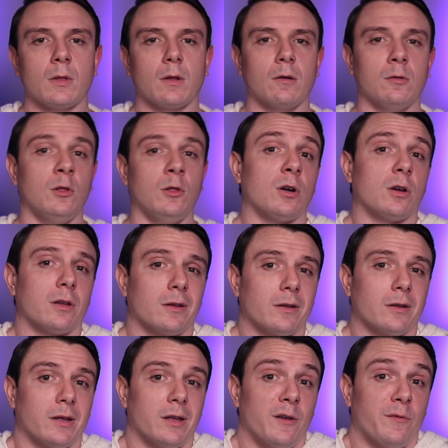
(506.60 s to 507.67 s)
Look,
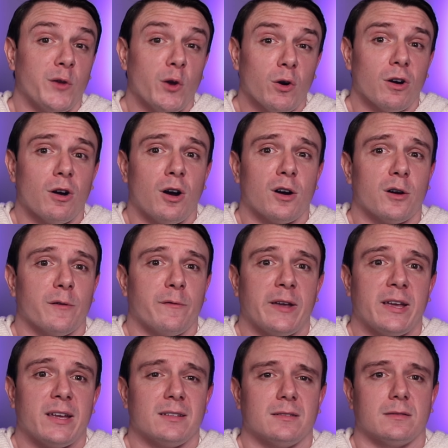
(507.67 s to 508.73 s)
if you're a horror
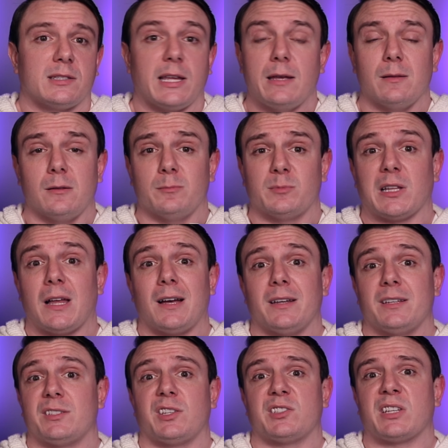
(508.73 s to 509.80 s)
fan, Salem's Lot
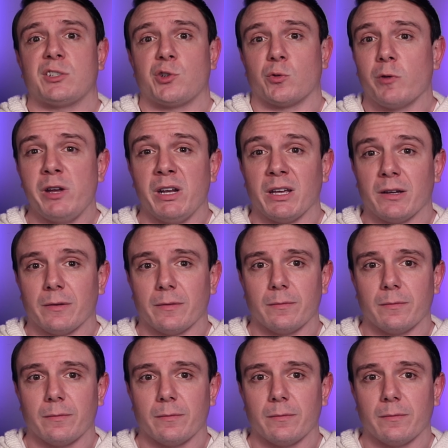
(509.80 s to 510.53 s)
is essential reading.